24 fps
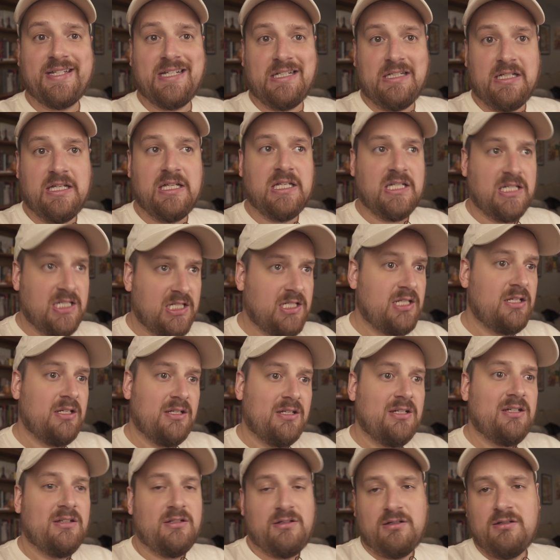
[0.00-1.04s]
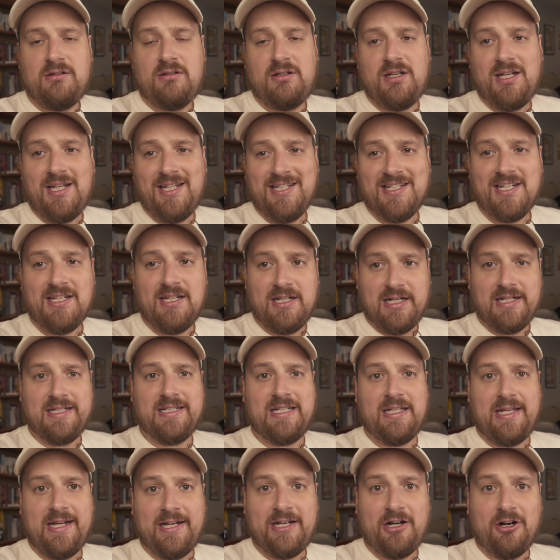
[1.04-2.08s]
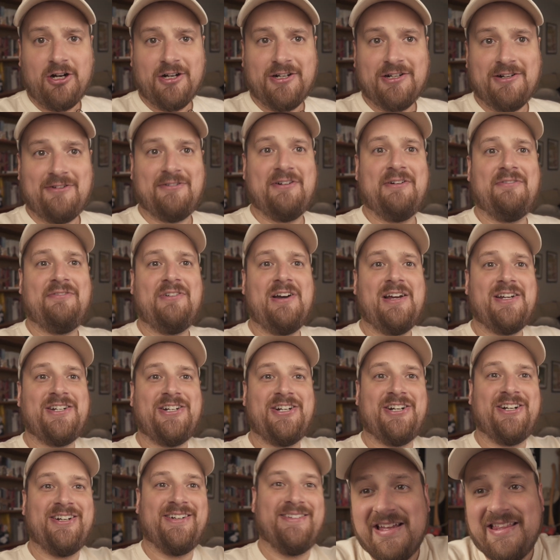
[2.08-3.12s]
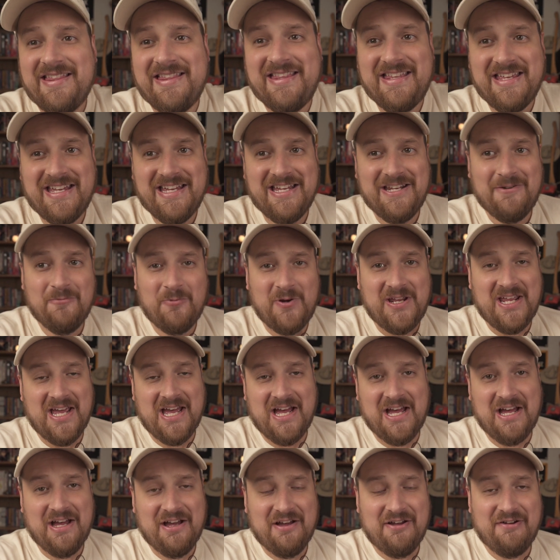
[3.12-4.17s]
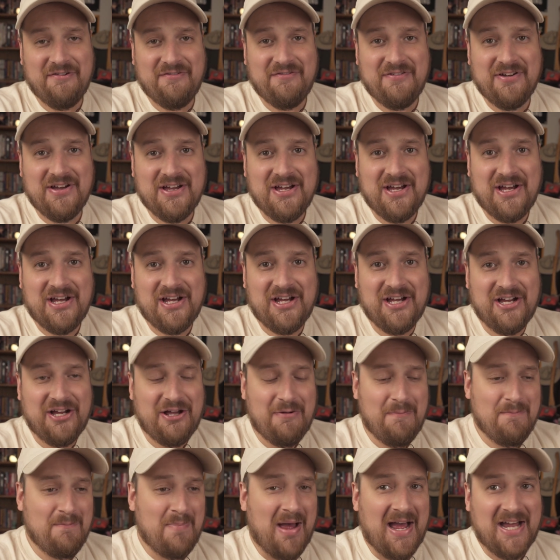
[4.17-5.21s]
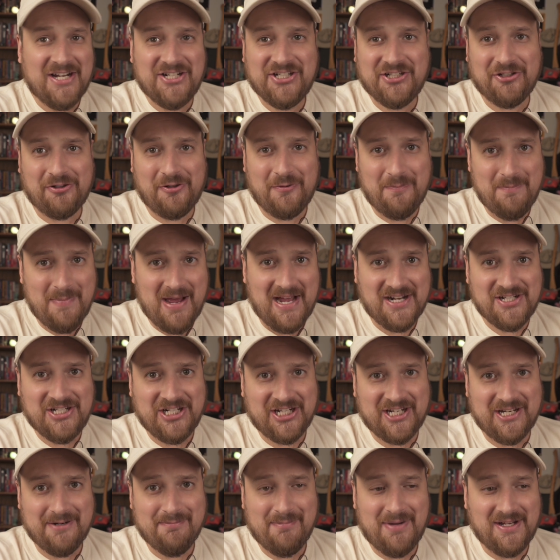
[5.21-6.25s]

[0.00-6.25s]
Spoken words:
list, it's a nice lighthearted refresher. Then we have Mashal, Magic and